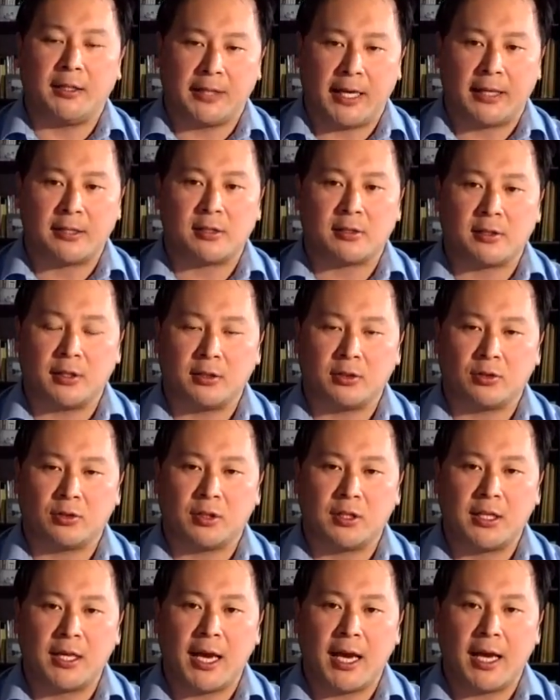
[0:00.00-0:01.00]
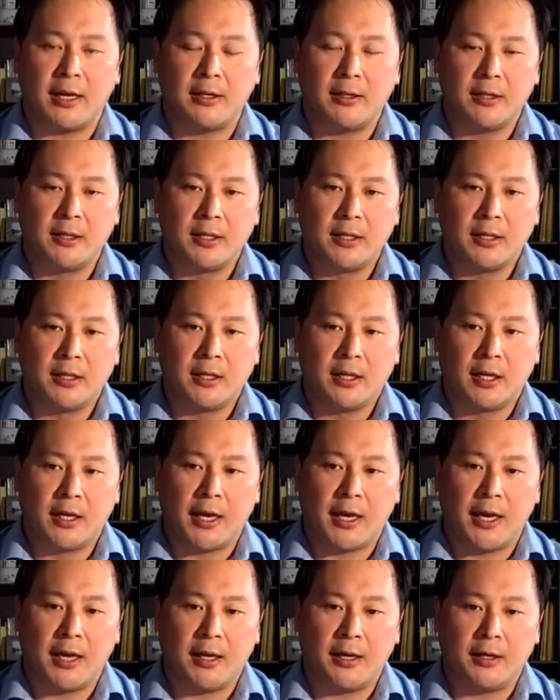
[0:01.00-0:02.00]
testing to get
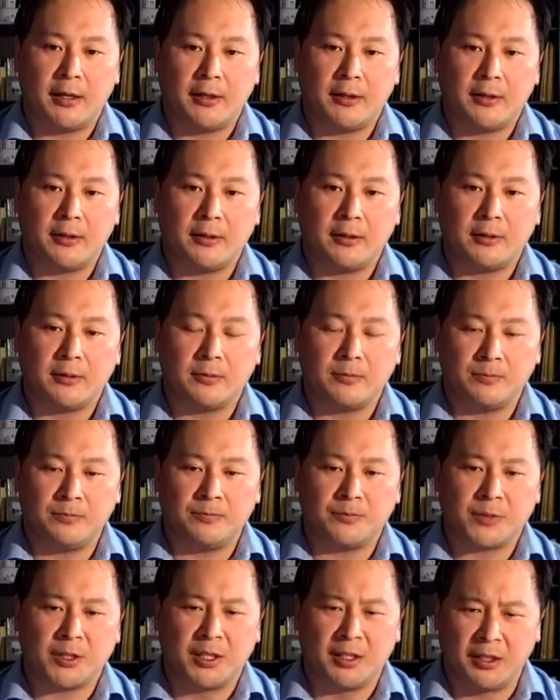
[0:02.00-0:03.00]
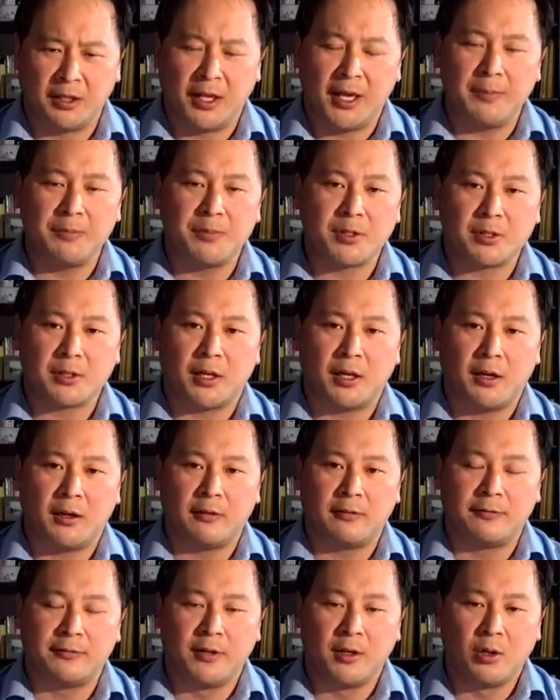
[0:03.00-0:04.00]
a glimpse
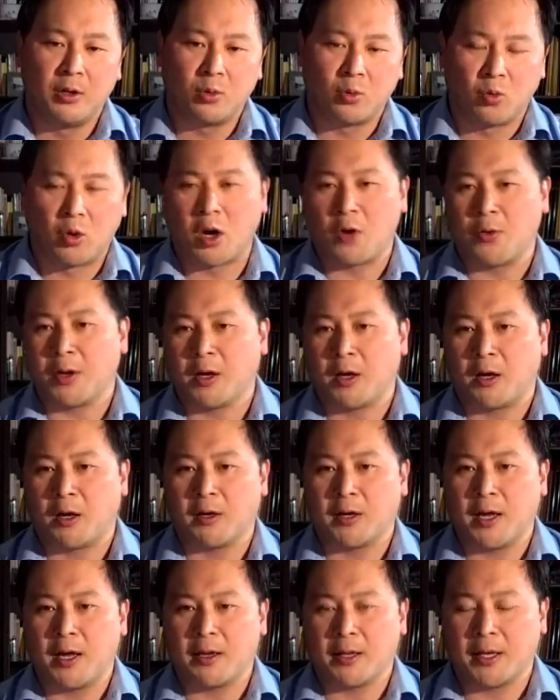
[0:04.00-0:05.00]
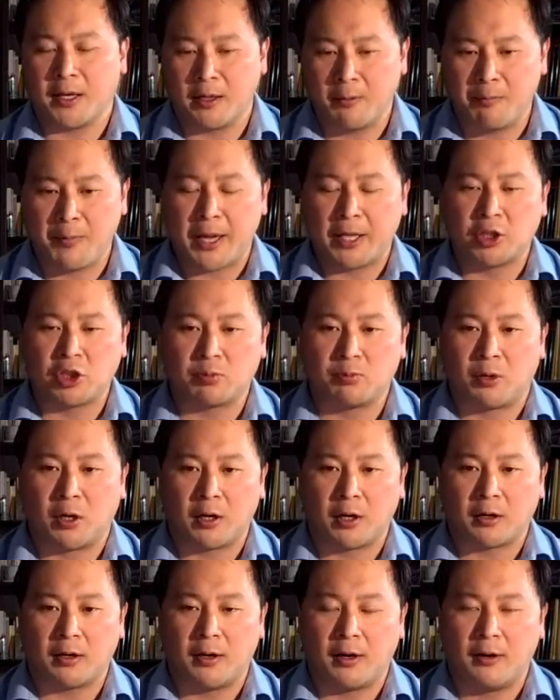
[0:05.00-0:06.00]
of where we are and get a
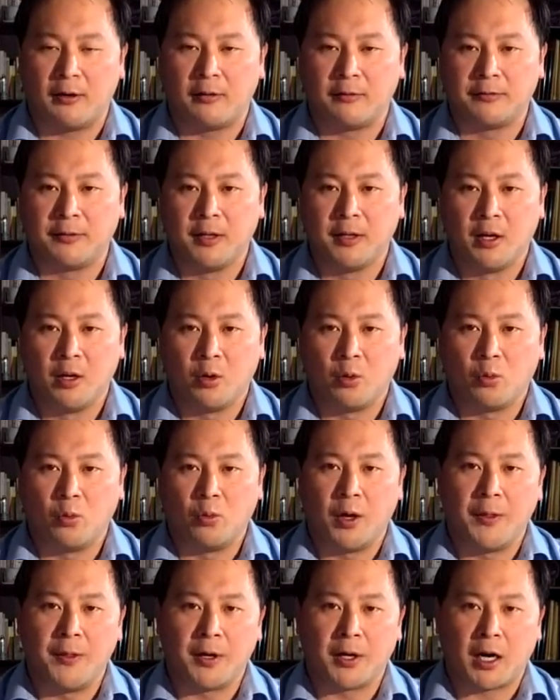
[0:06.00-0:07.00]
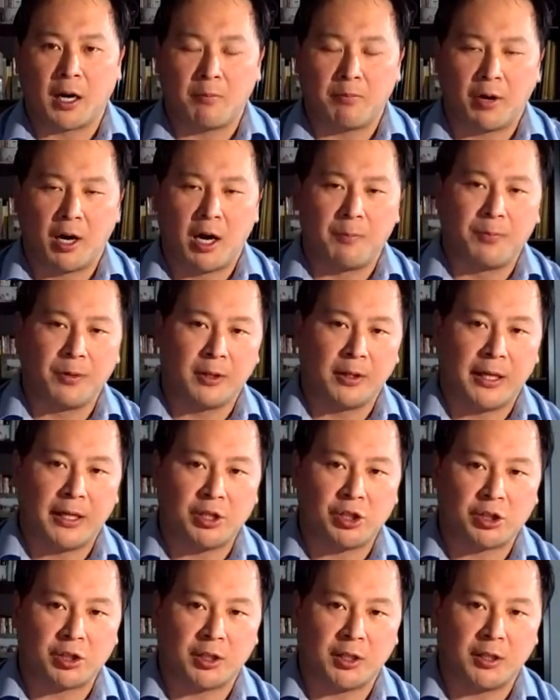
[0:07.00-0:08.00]
benchmark of whether our
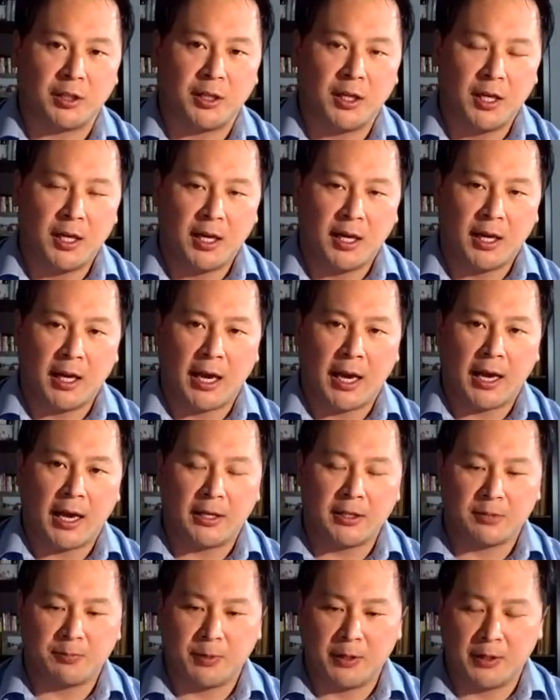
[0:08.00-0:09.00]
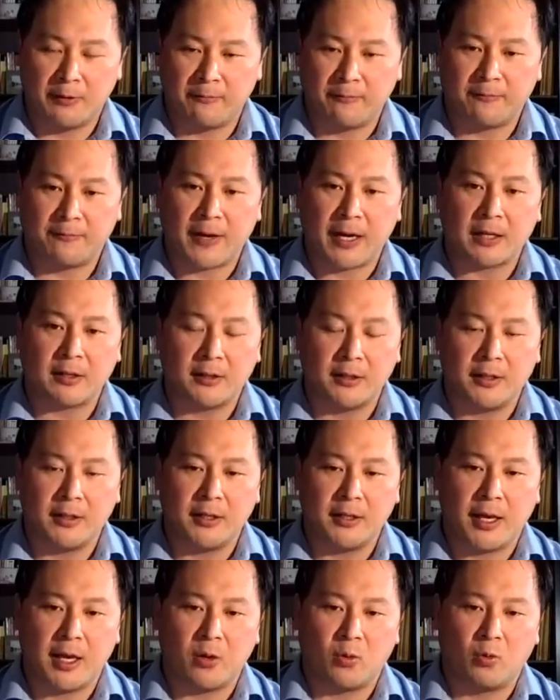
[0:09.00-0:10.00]
population has been infected
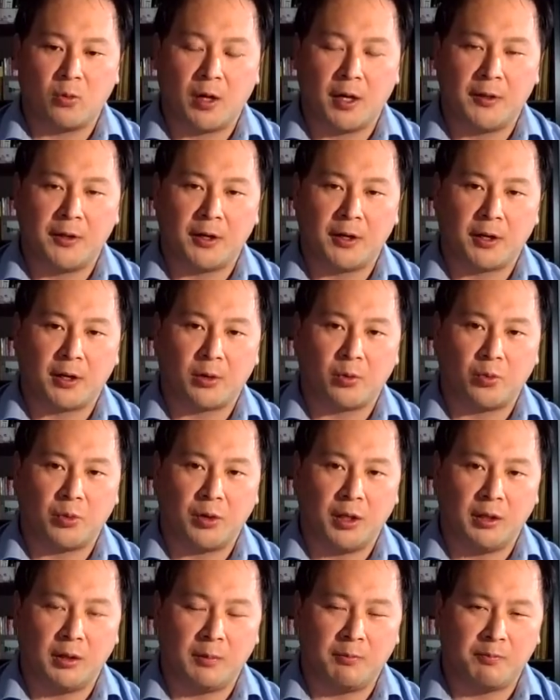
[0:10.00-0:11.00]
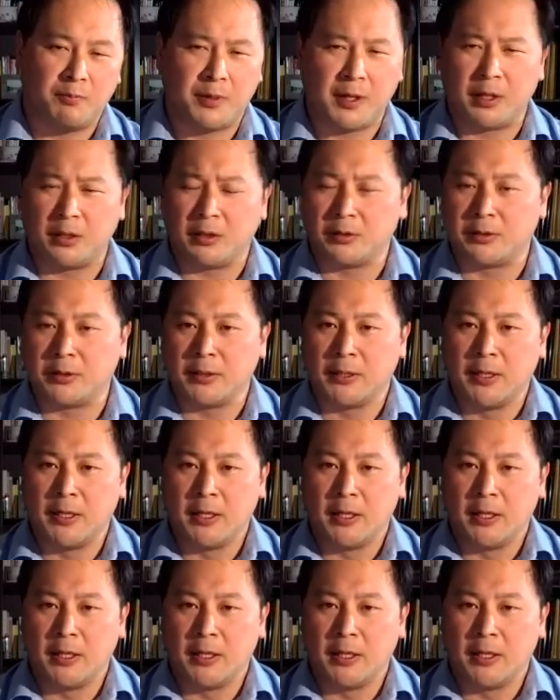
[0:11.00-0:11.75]
and whether we built